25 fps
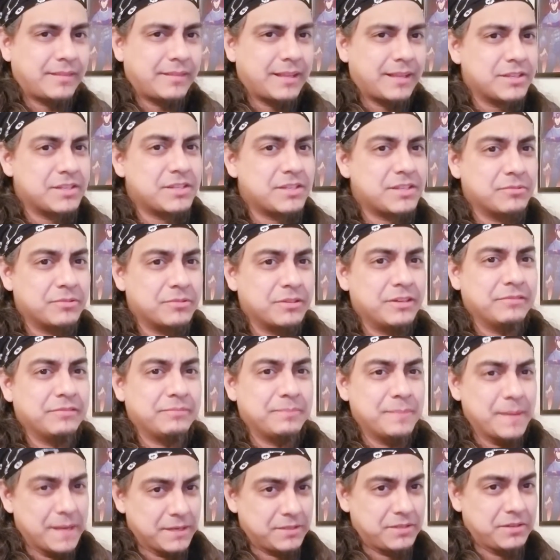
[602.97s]
Story of
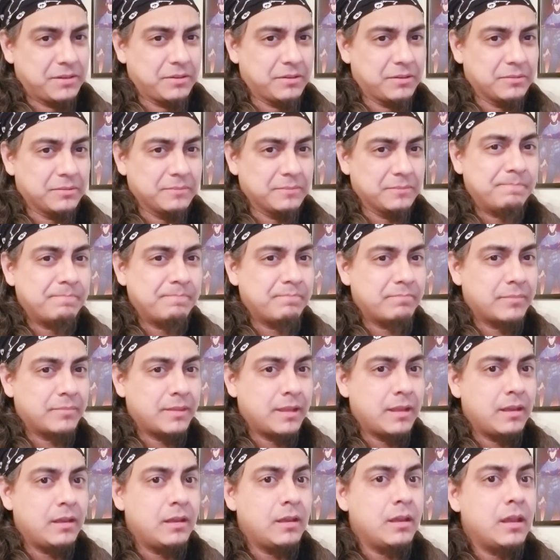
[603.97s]
Mexico.
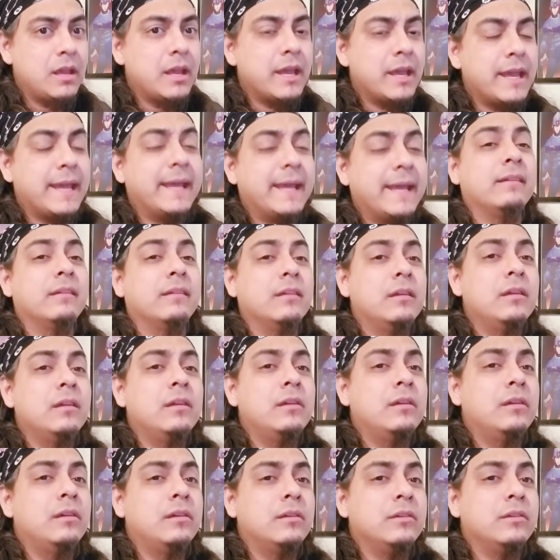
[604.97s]
Hey,
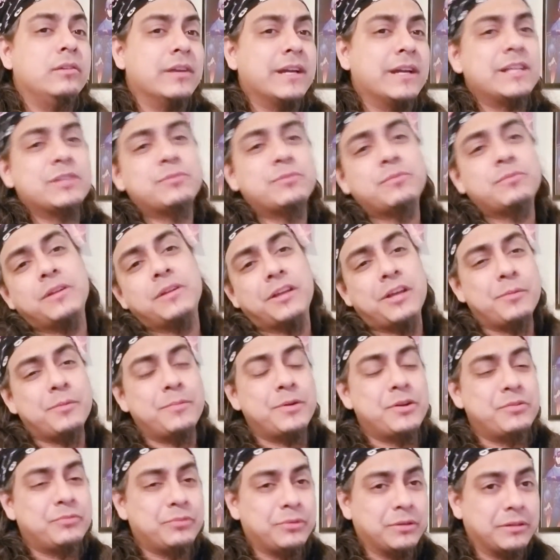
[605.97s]
you guys want to come
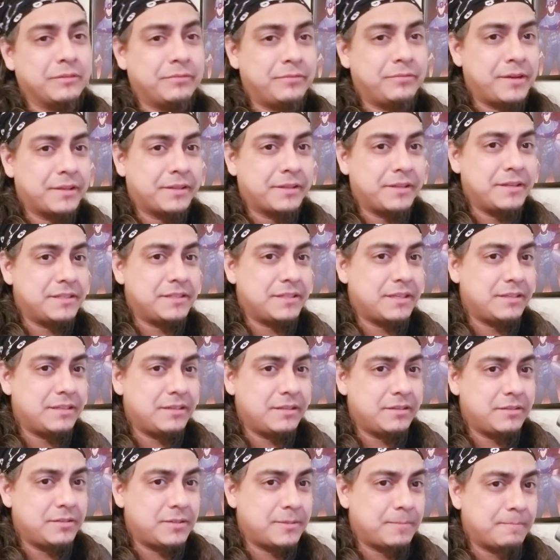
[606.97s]
over and fuck these
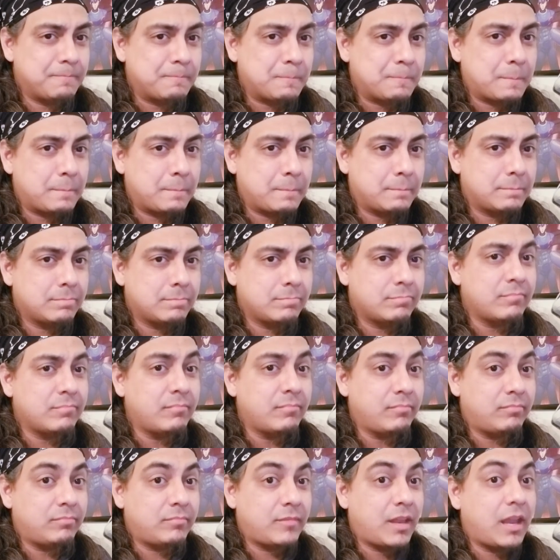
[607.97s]
Indians?
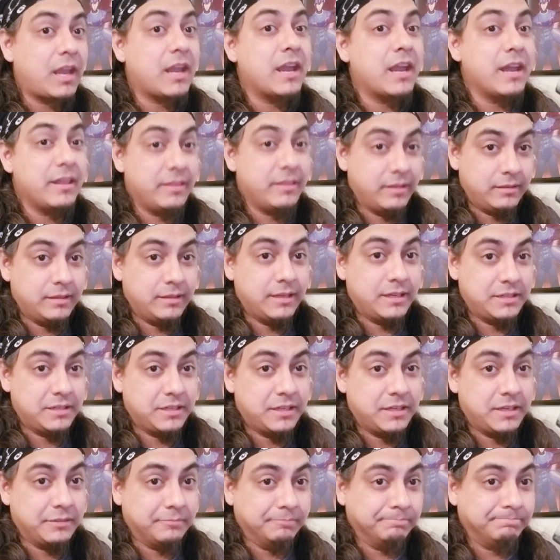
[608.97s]
And then they
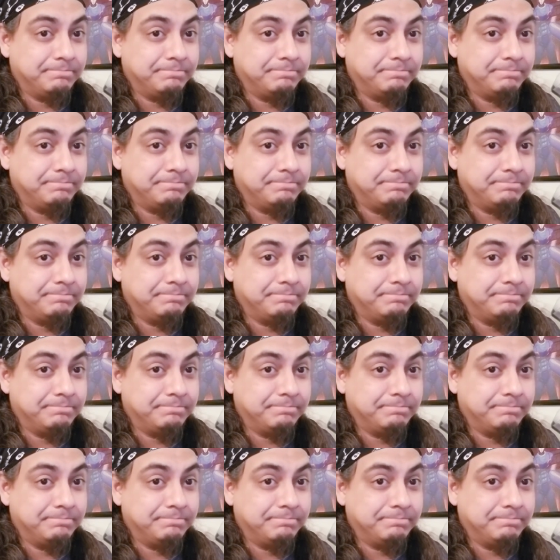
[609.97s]
did.